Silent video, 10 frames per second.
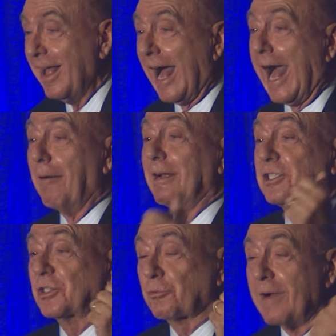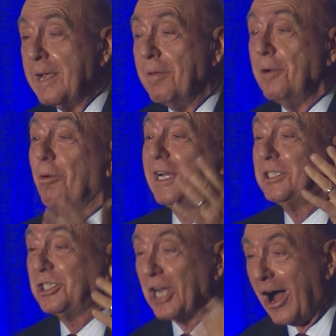I was screaming with
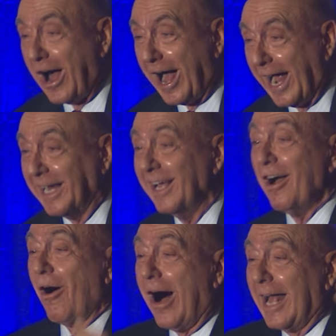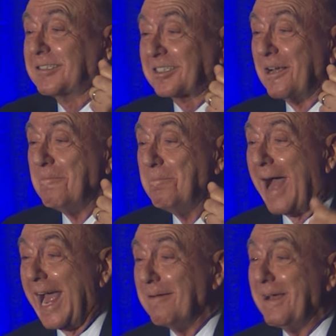joy. Awesome,
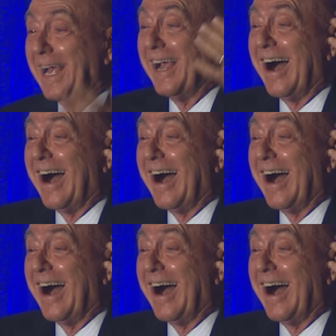baby,